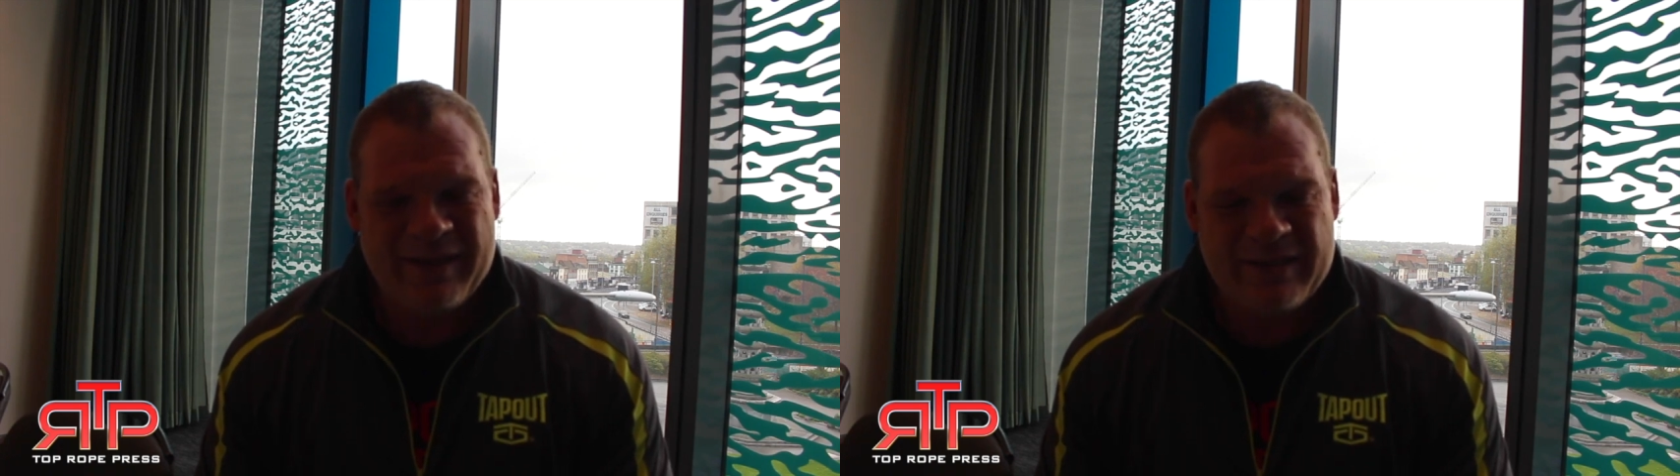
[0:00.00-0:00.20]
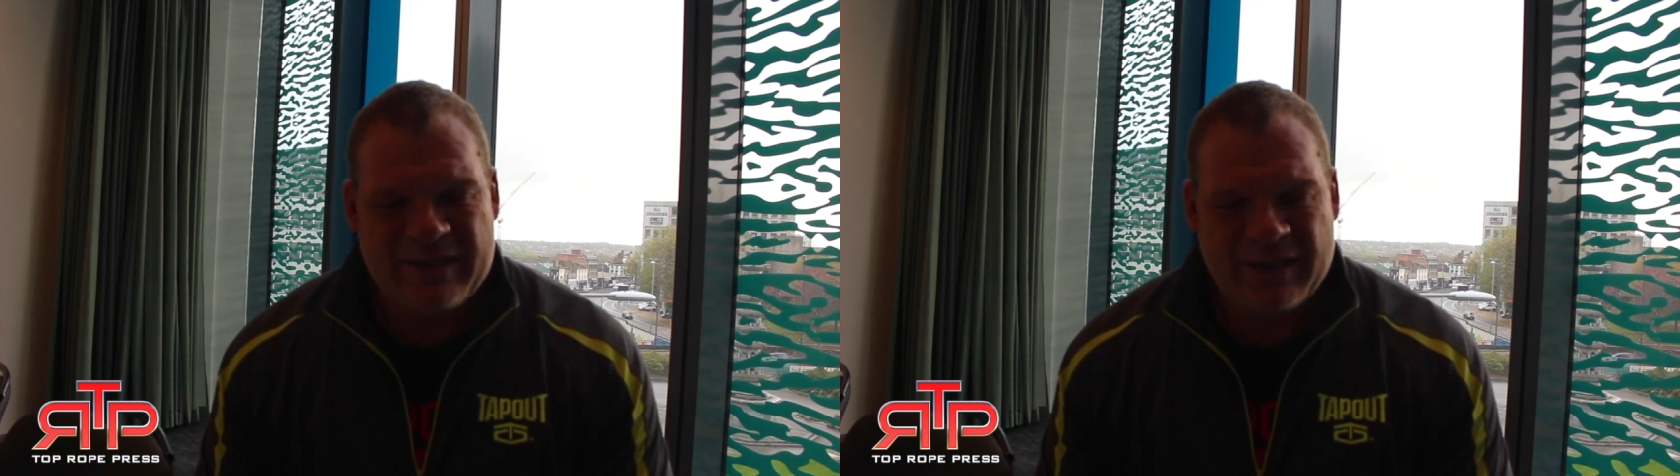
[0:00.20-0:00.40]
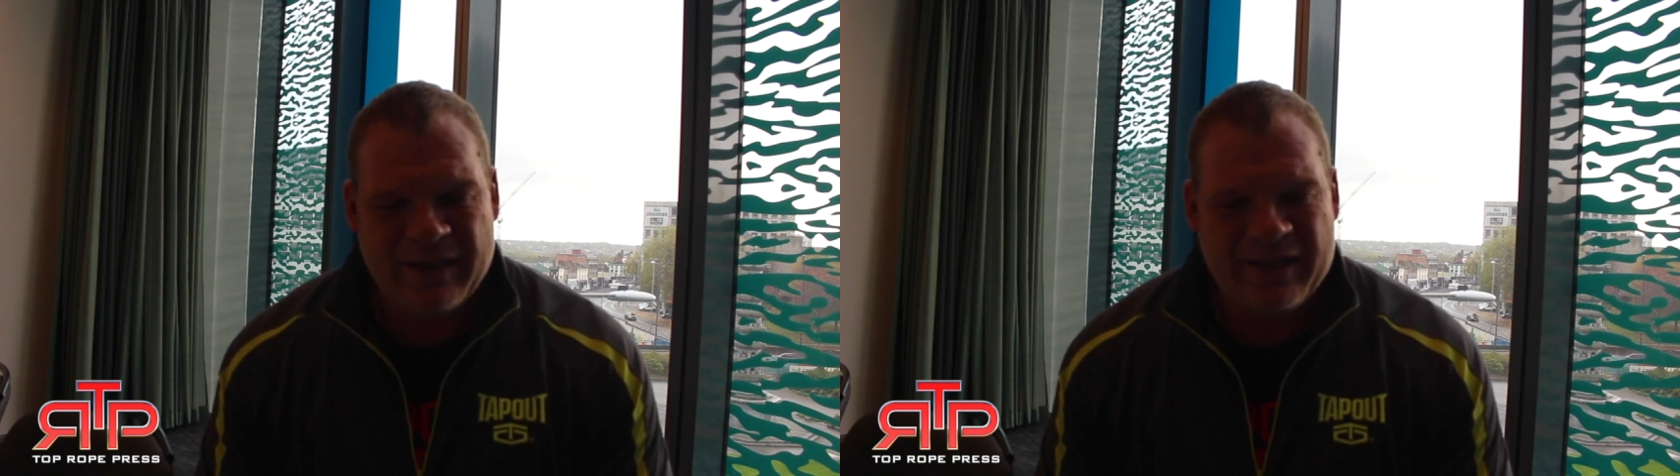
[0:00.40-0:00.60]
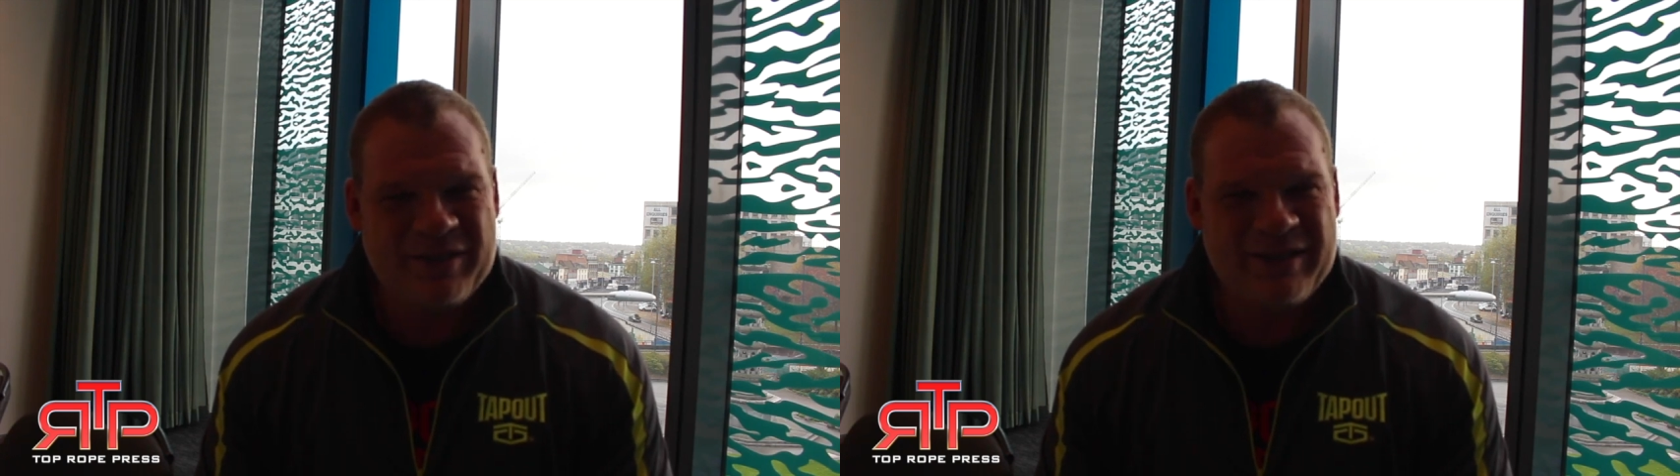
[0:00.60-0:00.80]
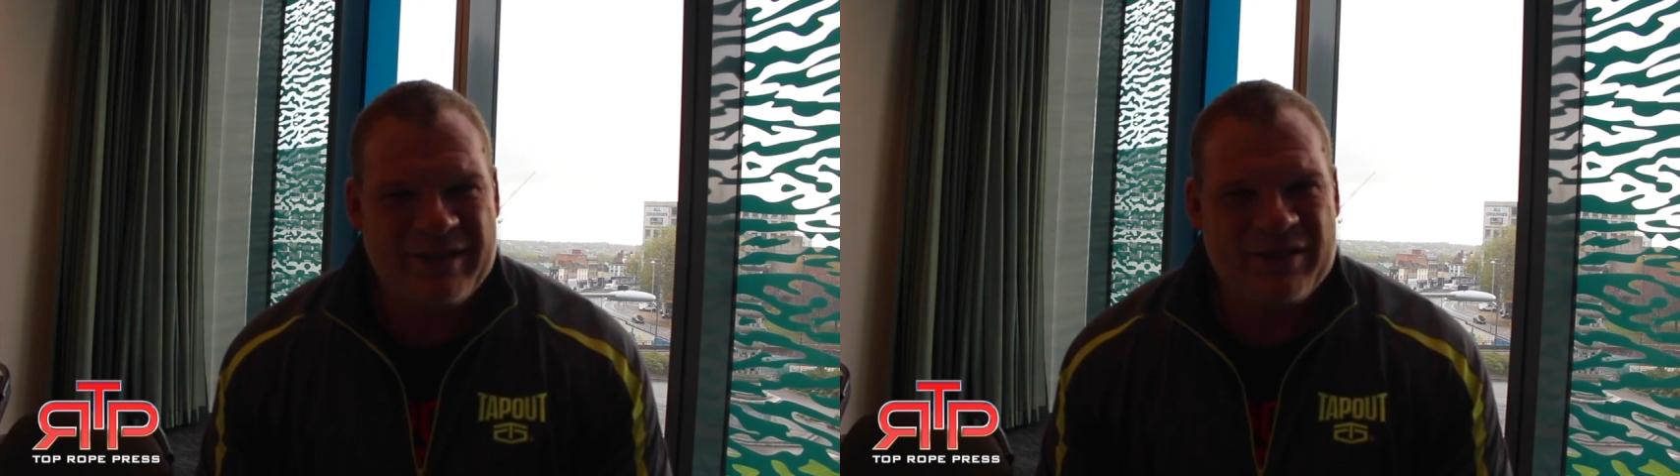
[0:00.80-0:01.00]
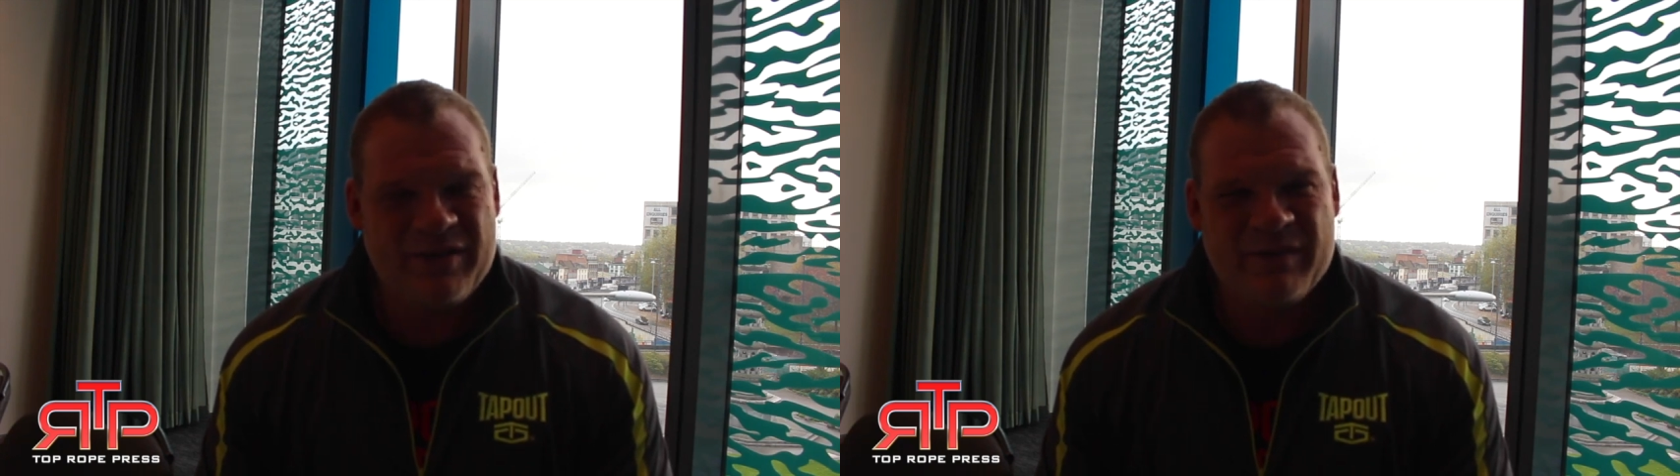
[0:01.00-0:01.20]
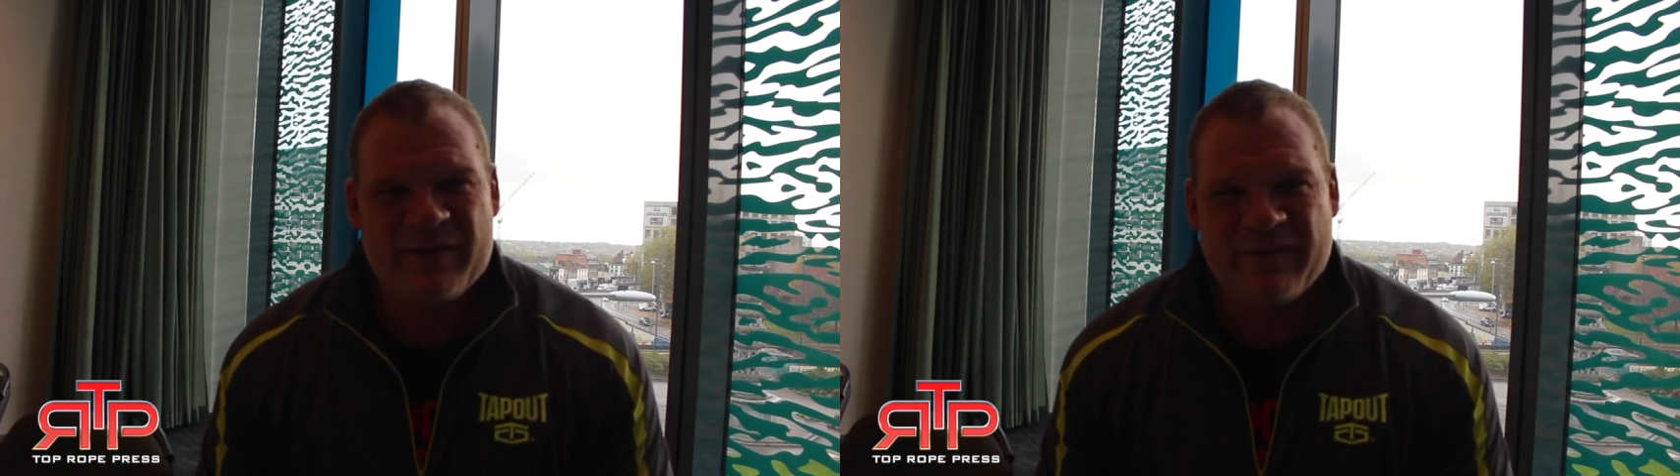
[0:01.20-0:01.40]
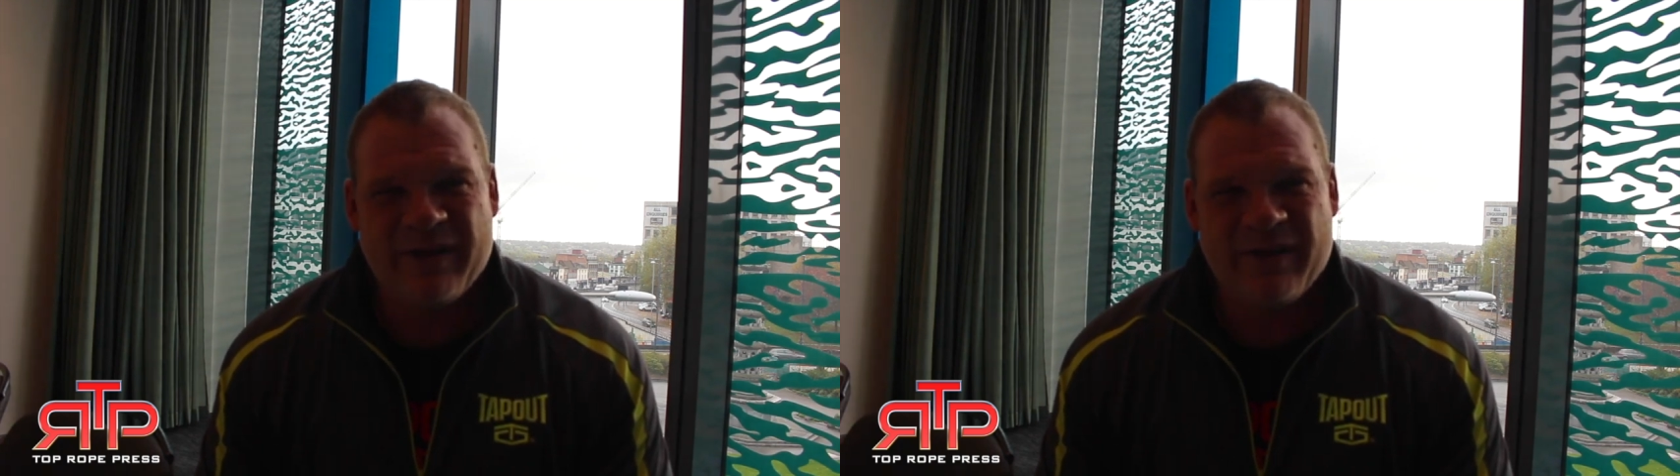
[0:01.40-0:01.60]
this election is it
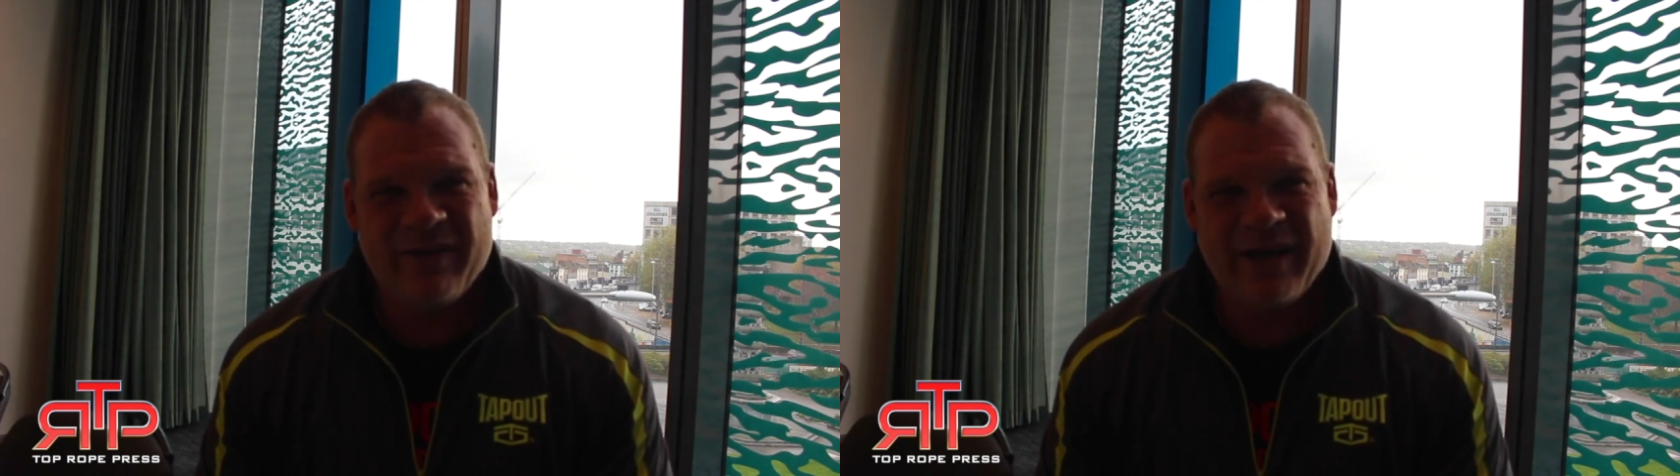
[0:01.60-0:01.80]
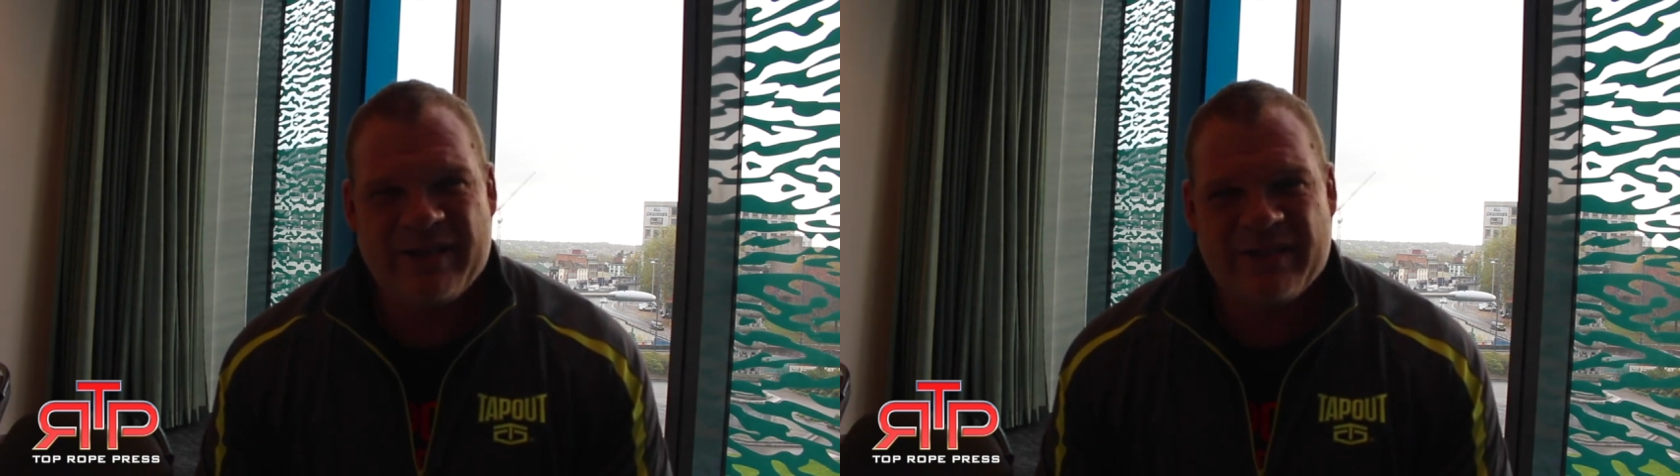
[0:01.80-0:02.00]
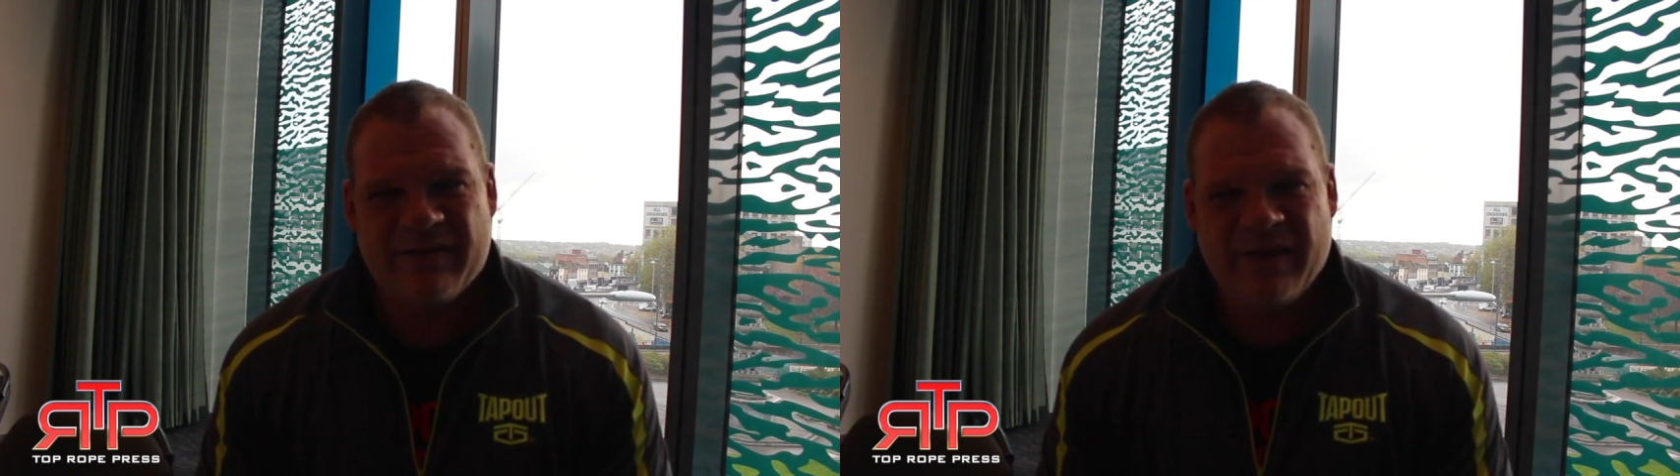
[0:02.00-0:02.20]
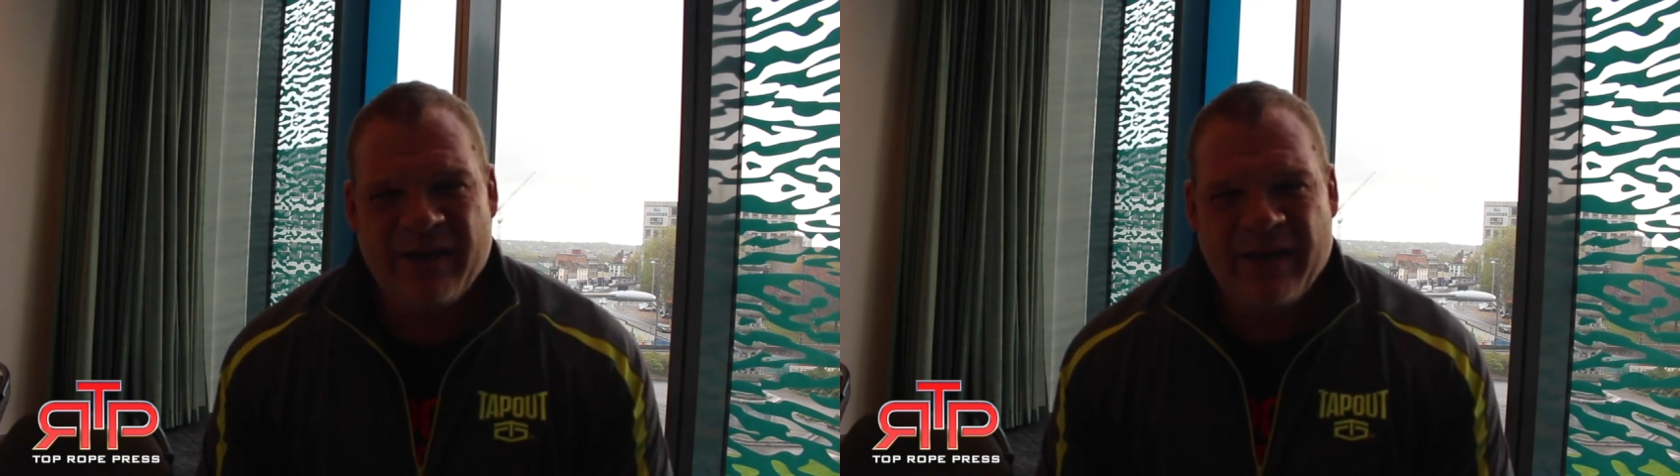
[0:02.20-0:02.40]
was very divisive.